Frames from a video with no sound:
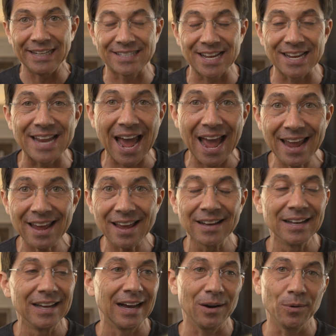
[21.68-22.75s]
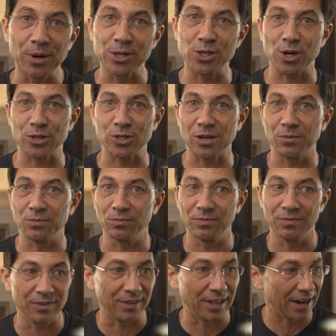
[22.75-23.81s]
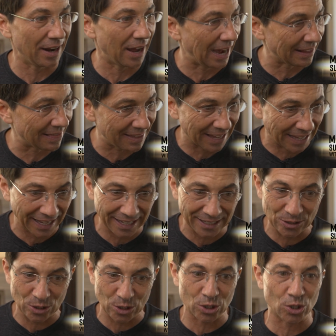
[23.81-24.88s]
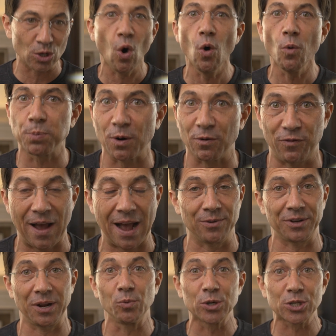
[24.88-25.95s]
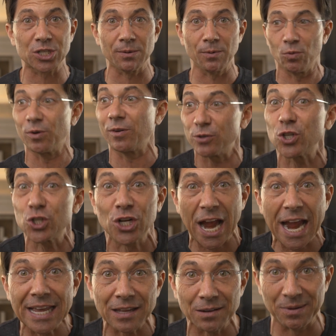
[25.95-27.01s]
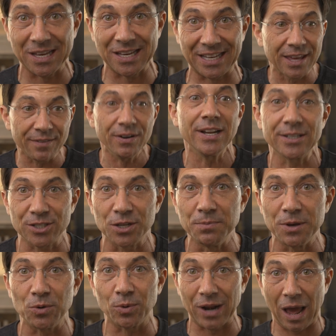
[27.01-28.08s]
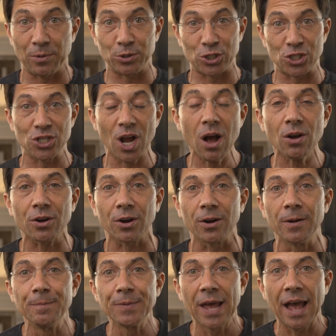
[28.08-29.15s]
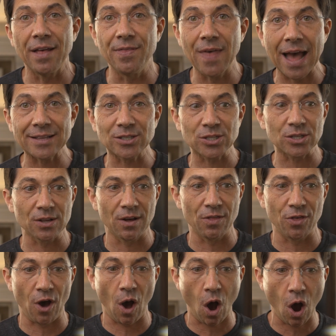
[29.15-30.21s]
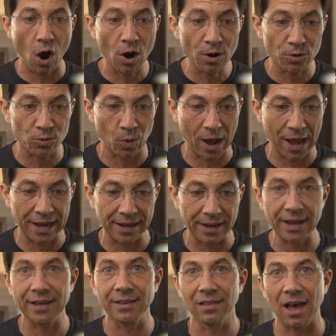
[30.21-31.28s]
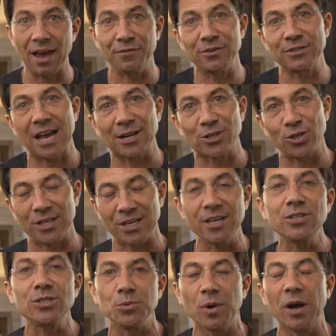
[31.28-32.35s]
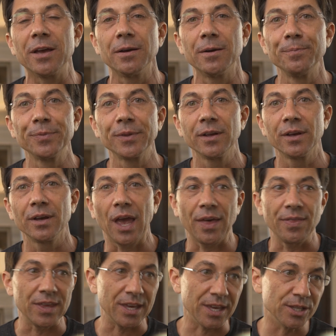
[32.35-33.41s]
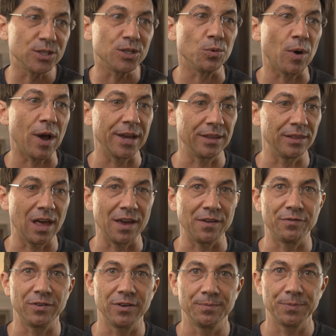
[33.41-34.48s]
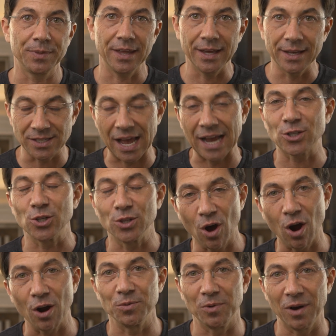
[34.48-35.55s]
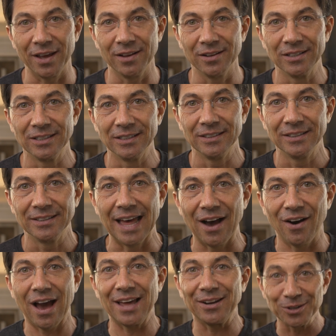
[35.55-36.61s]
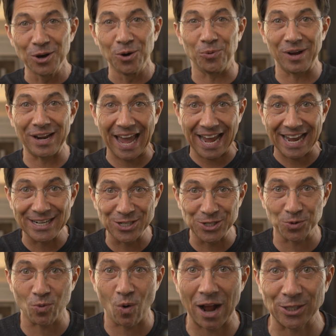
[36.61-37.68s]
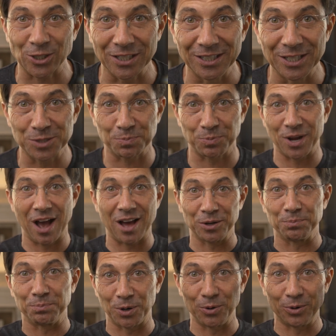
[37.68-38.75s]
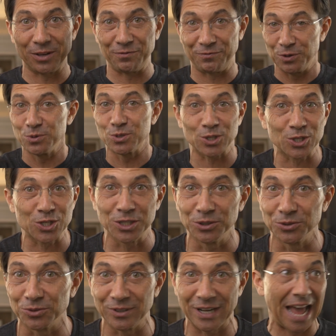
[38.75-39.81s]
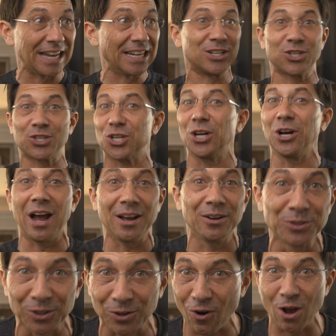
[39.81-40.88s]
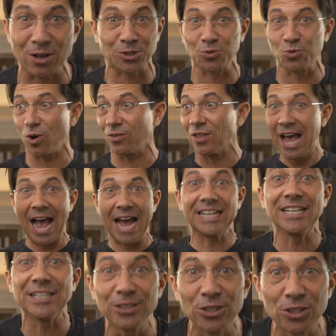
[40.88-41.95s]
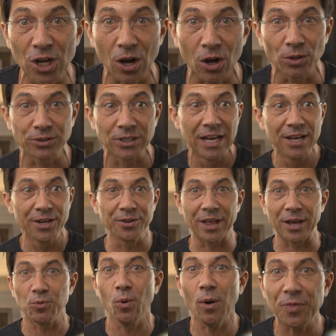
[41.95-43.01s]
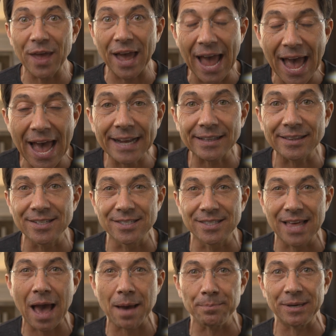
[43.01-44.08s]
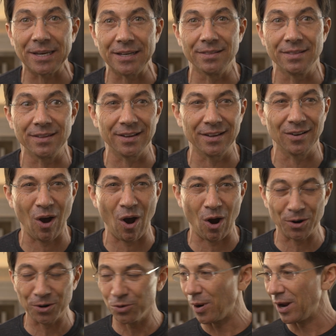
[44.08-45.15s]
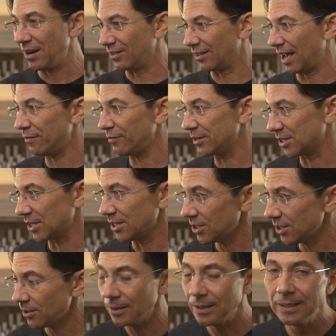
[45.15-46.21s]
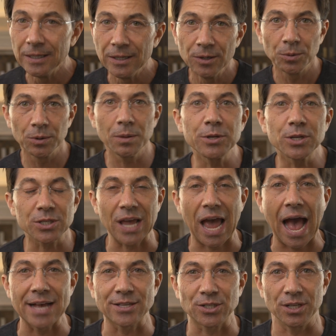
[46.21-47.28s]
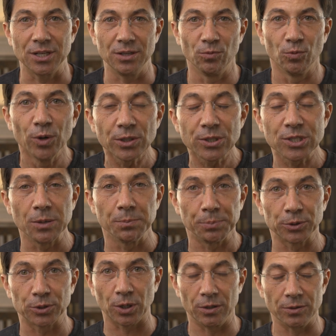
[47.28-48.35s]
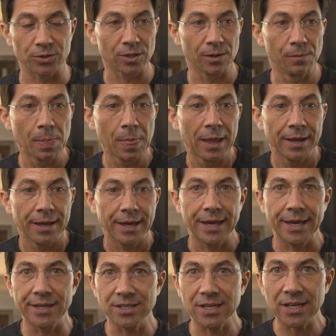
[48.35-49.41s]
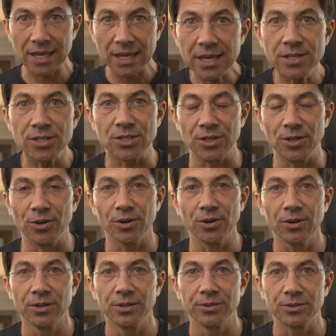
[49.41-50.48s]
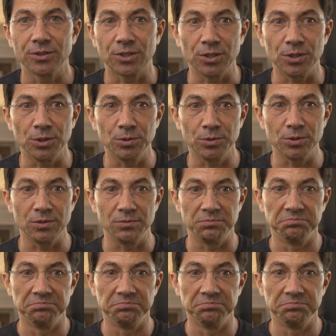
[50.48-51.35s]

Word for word: Today, I want to share something that I think is so profound. I wish someone would have shaken me and given it to me when I was younger. And that's the hard way in life is actually the easy way. And the easy way in life is actually the hard way. Now, I don't know what age you're watching this, Brianna Brody, future children, any child across the world, any adult. You're like, what the heck does that mean? The harder way to life is easier? Well, let me just ask you in real simple terms Is it easier to